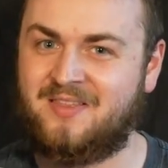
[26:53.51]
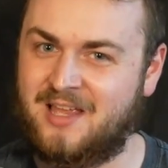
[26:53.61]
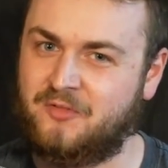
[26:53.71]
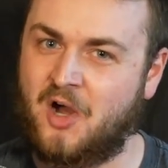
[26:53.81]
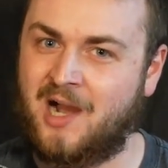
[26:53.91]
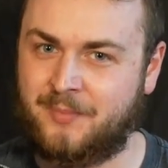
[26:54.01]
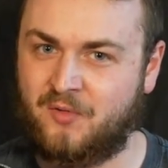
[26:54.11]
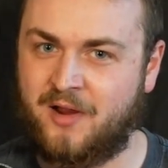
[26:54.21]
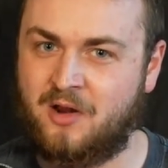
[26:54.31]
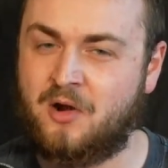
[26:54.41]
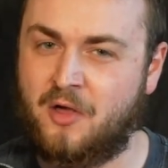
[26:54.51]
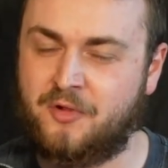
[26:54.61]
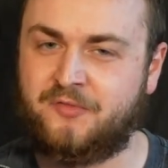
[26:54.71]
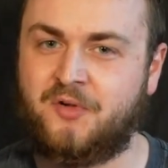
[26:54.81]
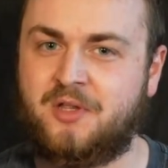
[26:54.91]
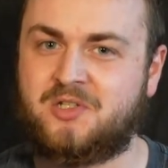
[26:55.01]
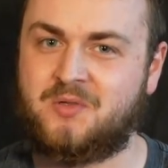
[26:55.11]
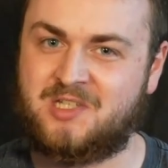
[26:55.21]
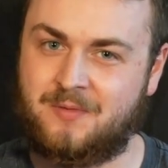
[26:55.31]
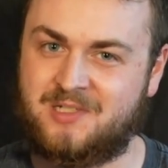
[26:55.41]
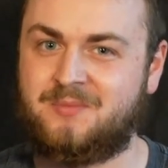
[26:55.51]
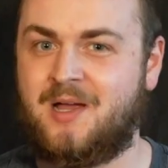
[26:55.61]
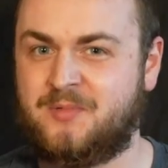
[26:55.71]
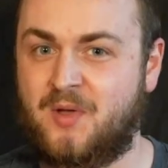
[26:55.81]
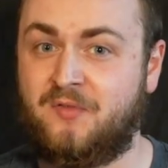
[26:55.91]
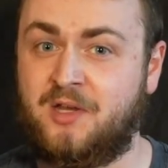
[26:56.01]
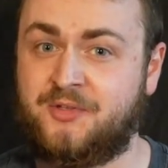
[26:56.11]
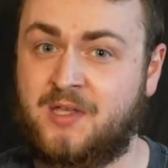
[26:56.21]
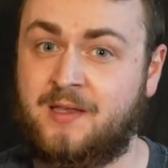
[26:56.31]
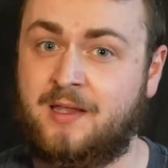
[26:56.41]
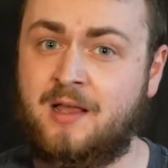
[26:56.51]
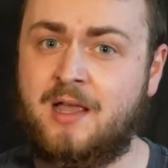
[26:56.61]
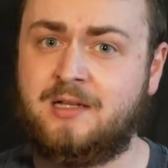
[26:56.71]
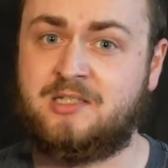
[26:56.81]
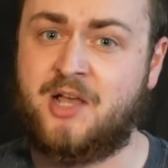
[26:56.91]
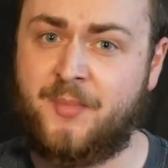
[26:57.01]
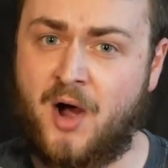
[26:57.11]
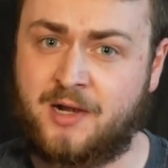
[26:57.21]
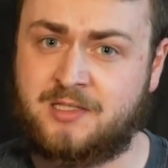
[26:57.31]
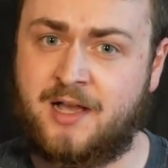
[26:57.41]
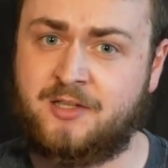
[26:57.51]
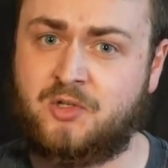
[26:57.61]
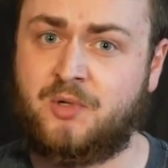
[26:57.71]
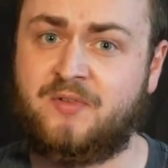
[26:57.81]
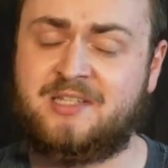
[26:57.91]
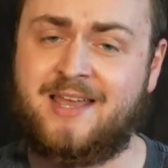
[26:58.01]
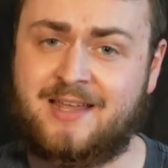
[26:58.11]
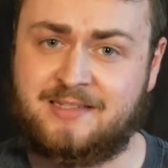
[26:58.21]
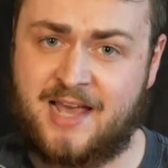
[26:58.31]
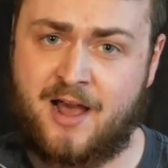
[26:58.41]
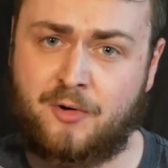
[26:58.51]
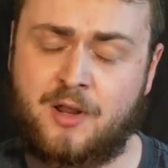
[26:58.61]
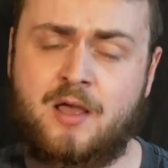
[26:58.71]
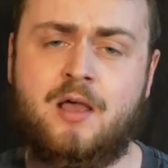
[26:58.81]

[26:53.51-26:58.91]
They have copyright on all their footage, so sometimes my videos can get demonetized or even taken down.